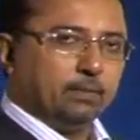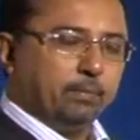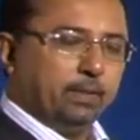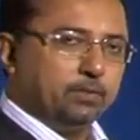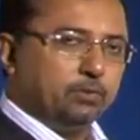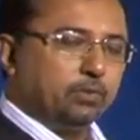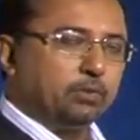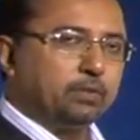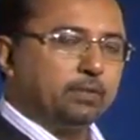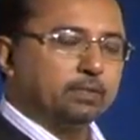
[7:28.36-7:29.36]
means you have to
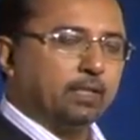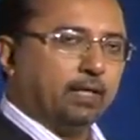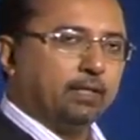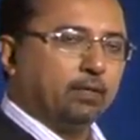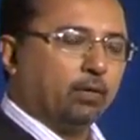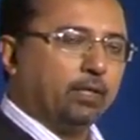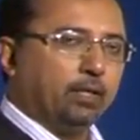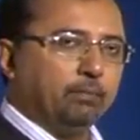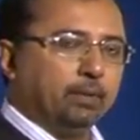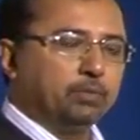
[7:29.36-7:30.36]
start
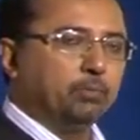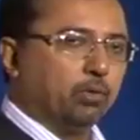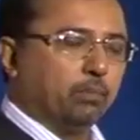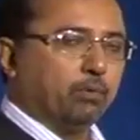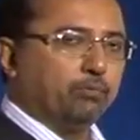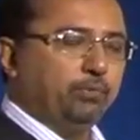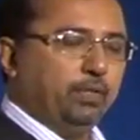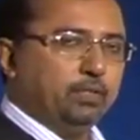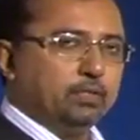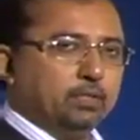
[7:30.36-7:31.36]
talking much more about
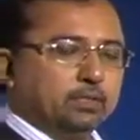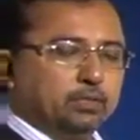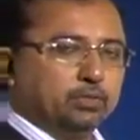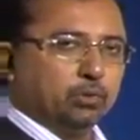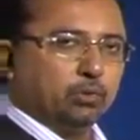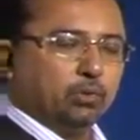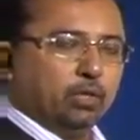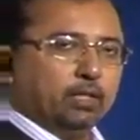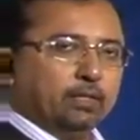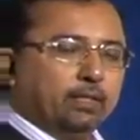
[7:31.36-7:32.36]
features and show
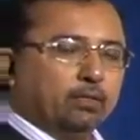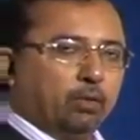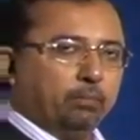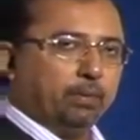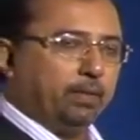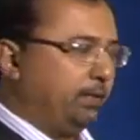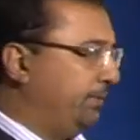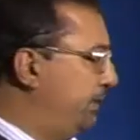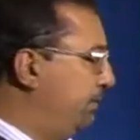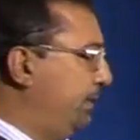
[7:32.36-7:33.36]
the competitive
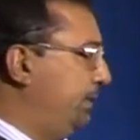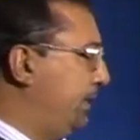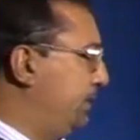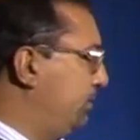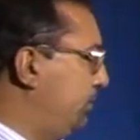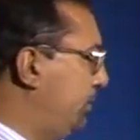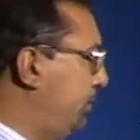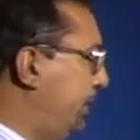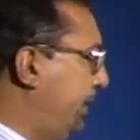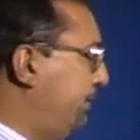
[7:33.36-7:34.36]
advantage of what you
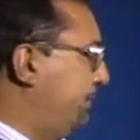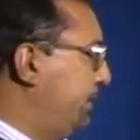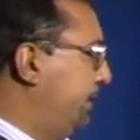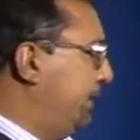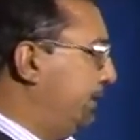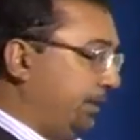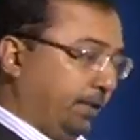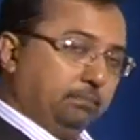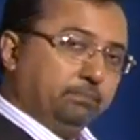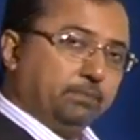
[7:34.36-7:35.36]
have.
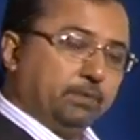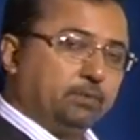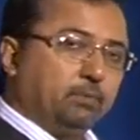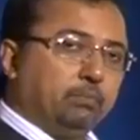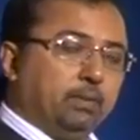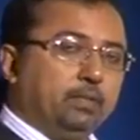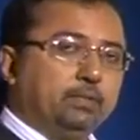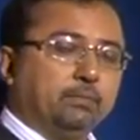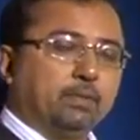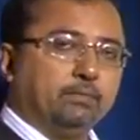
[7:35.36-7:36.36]
Then is to build
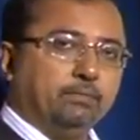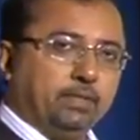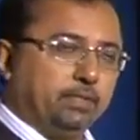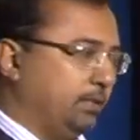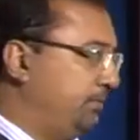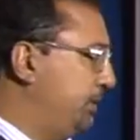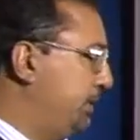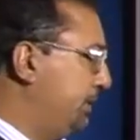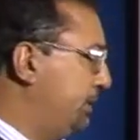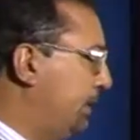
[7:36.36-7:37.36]
some conviction, which
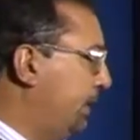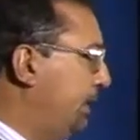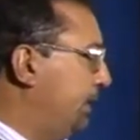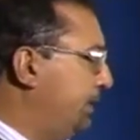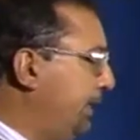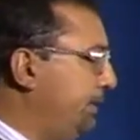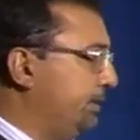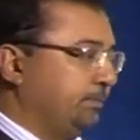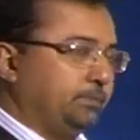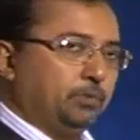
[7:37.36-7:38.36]
is that
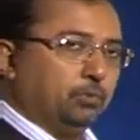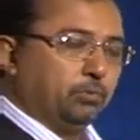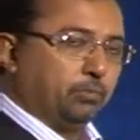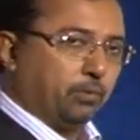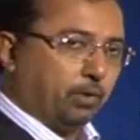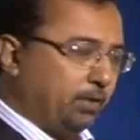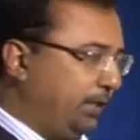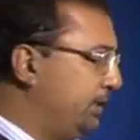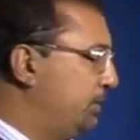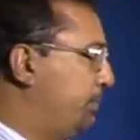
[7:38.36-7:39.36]
you not only
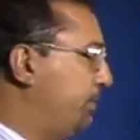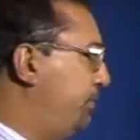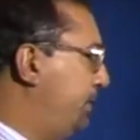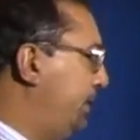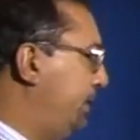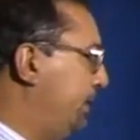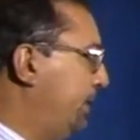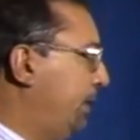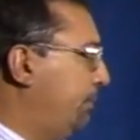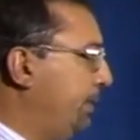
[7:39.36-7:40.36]
just prefer it,
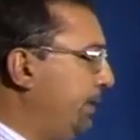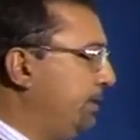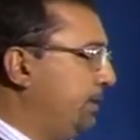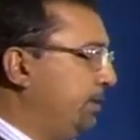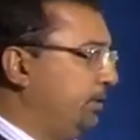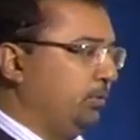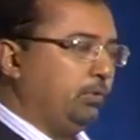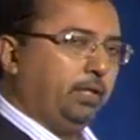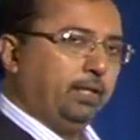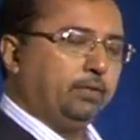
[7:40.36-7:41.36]
but you
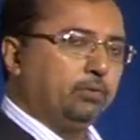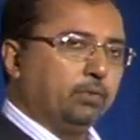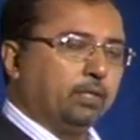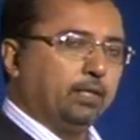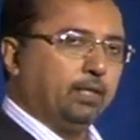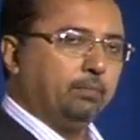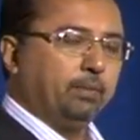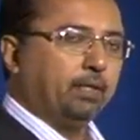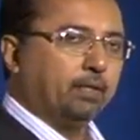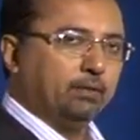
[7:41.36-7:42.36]
need to really
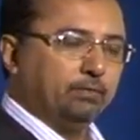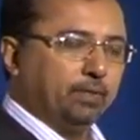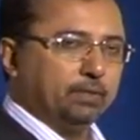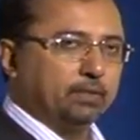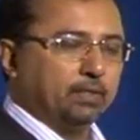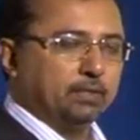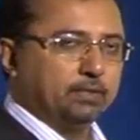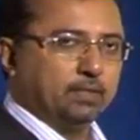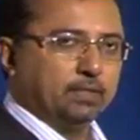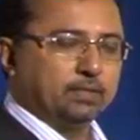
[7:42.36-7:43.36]
be convinced that this
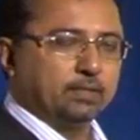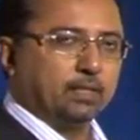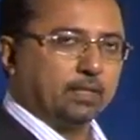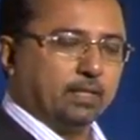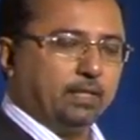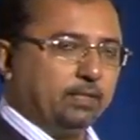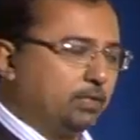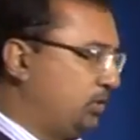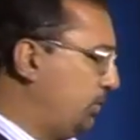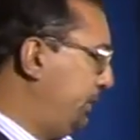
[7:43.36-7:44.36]
is really the
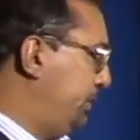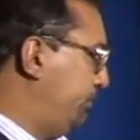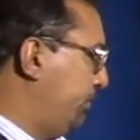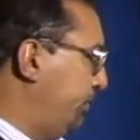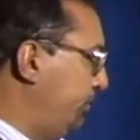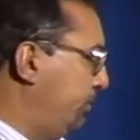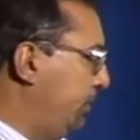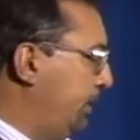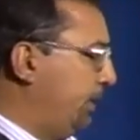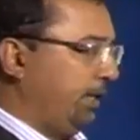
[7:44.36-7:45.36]
choice for you.
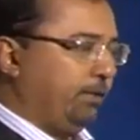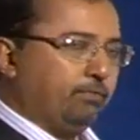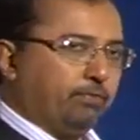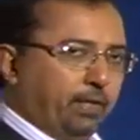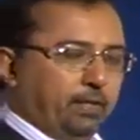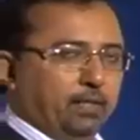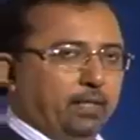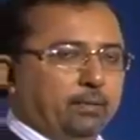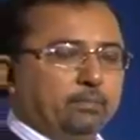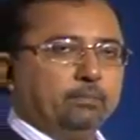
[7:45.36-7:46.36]
And finally,